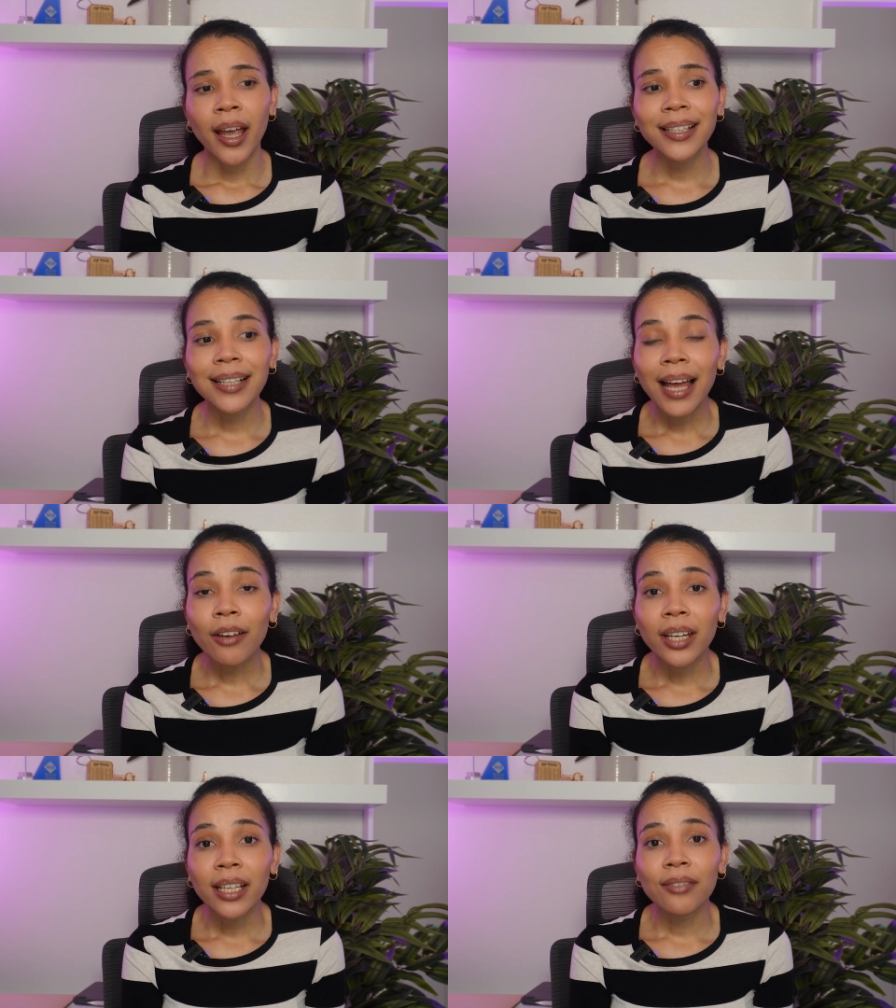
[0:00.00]
Its
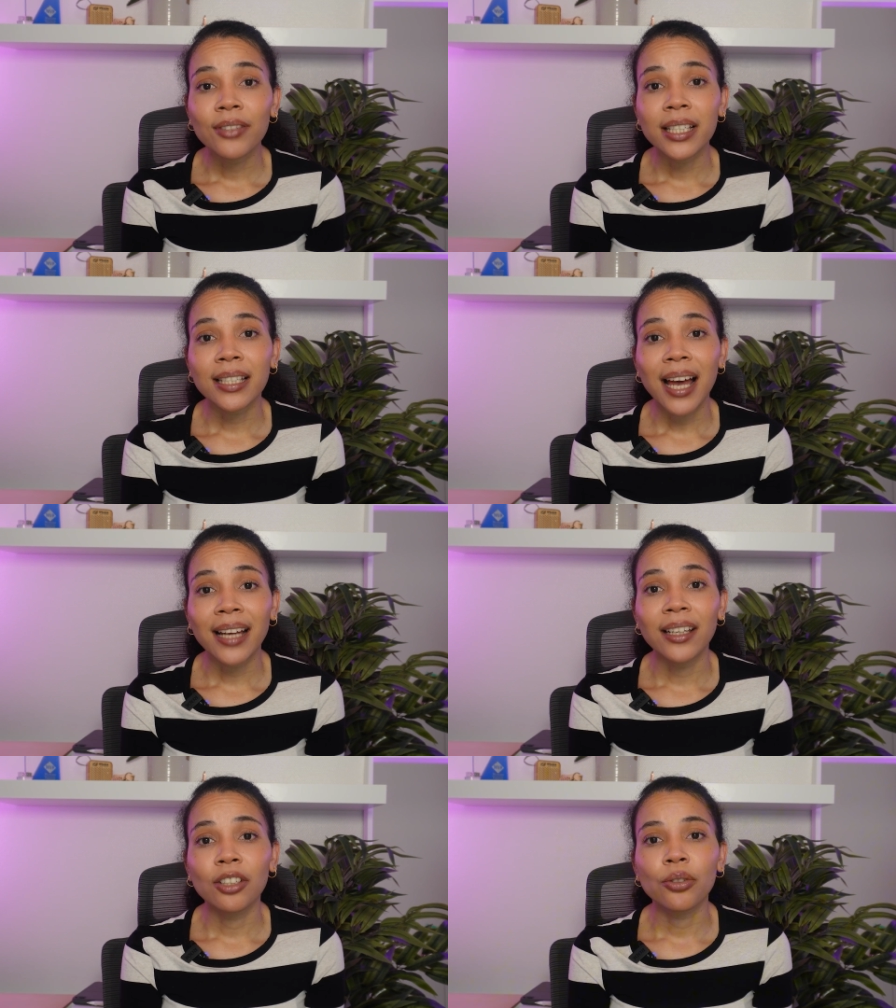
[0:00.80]
cloud-native
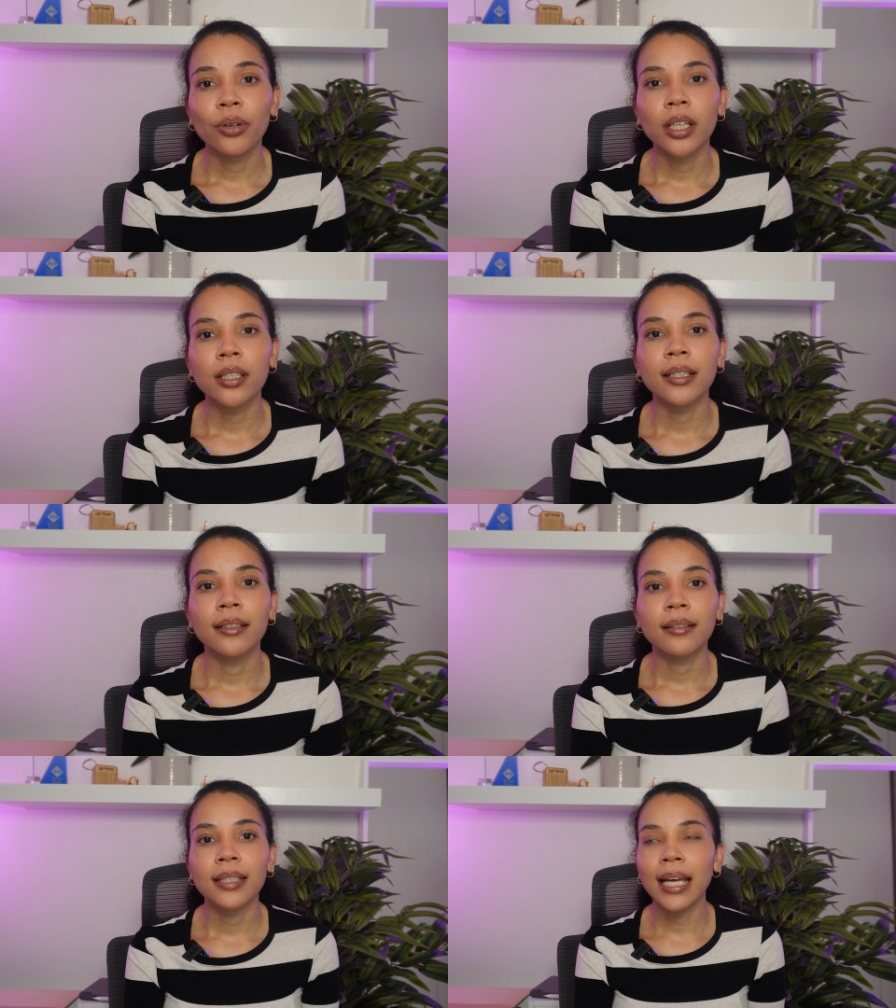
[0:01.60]
design ensures
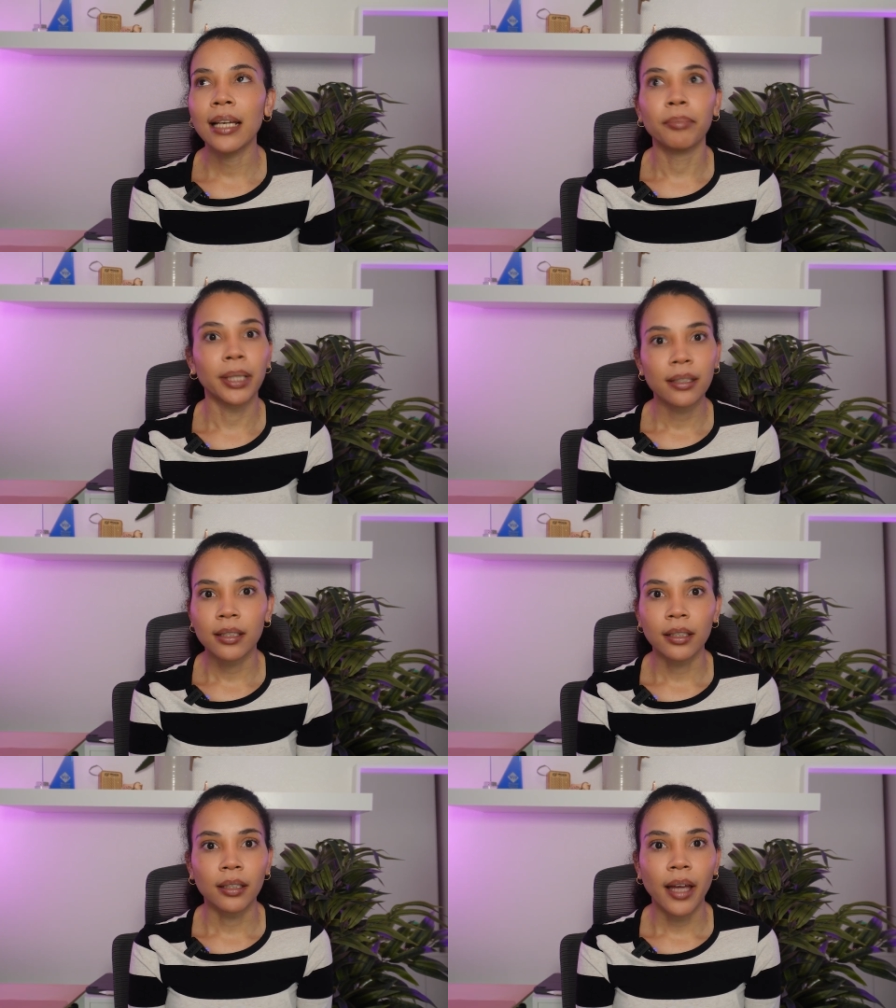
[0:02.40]

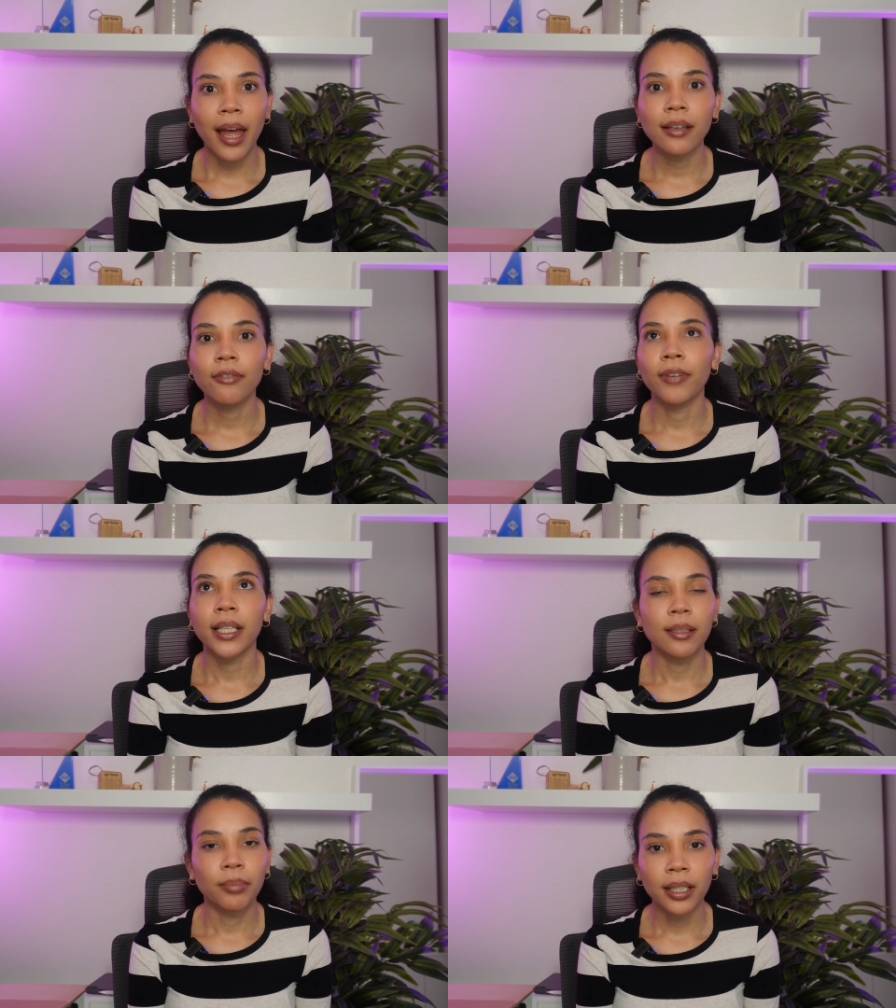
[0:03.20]
scalability and
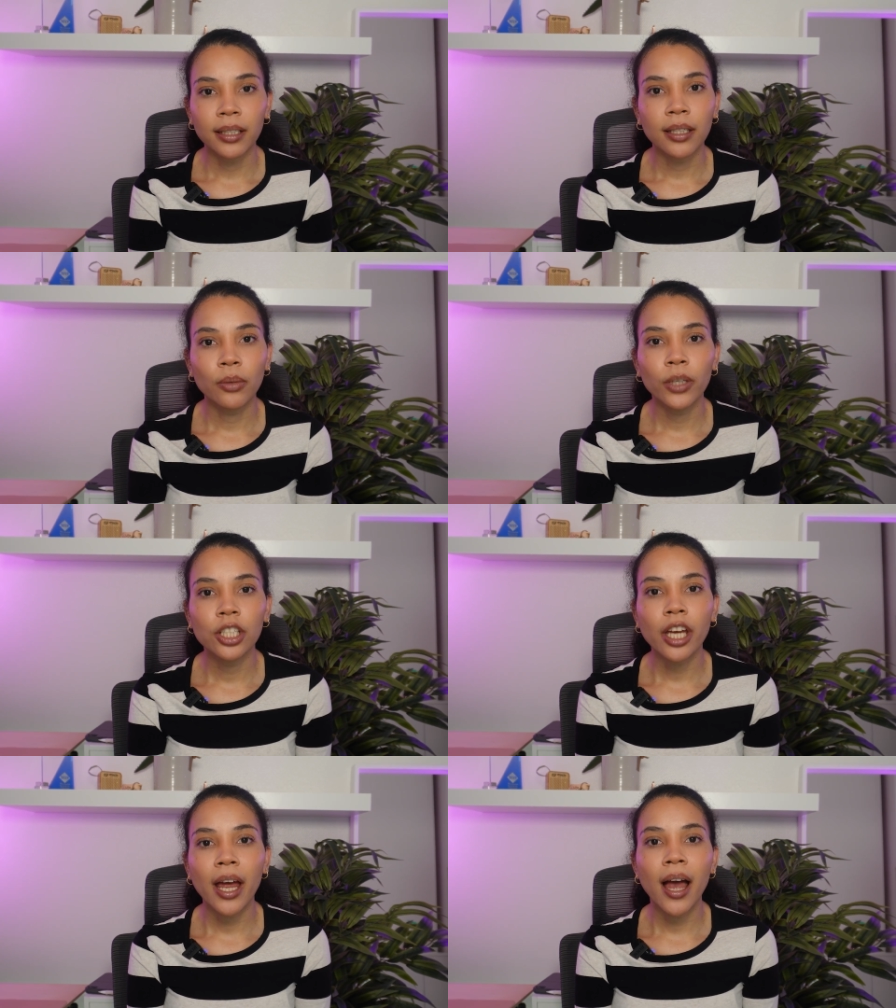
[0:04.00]
flexibility,
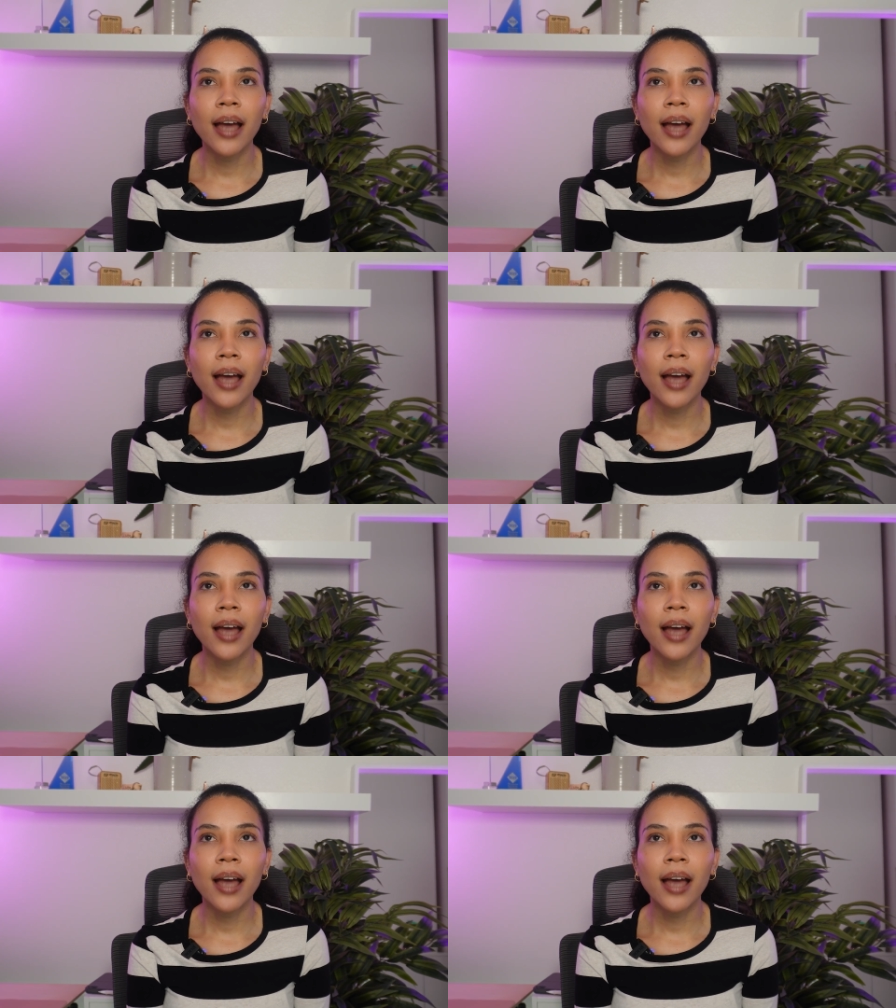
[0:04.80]
which